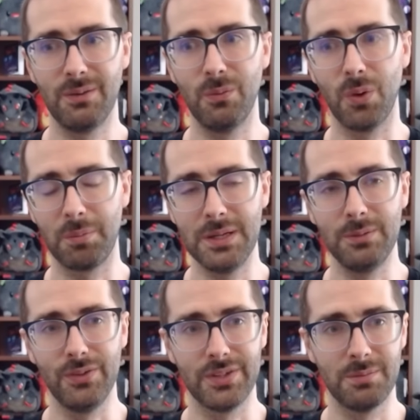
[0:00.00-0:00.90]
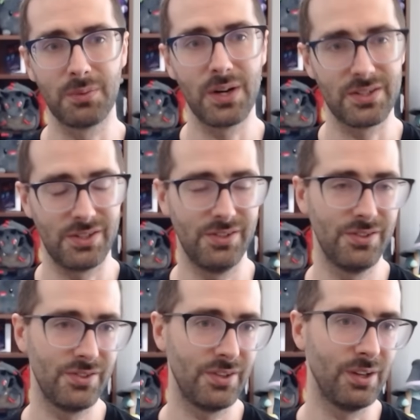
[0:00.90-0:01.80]
were people's
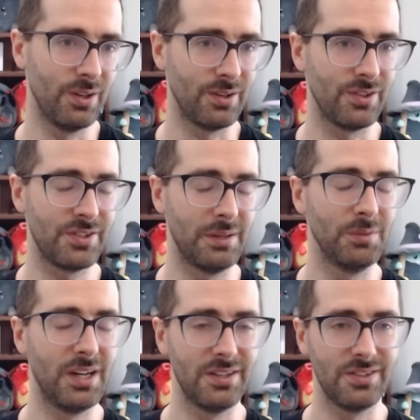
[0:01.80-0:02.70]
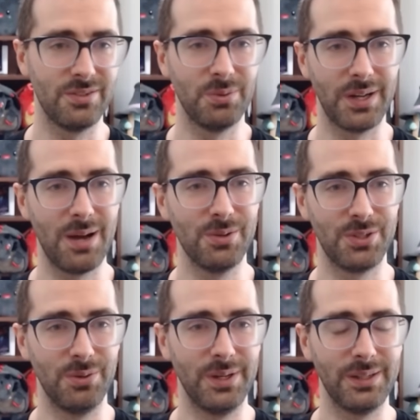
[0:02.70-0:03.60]
impressions along the same lines as what I was
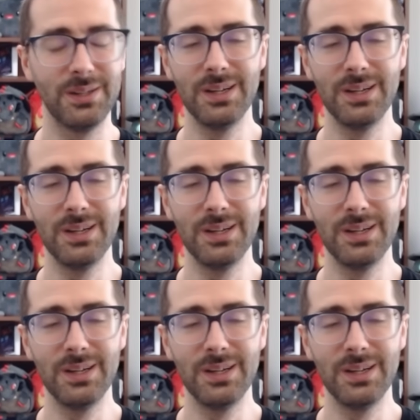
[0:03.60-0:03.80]
doing.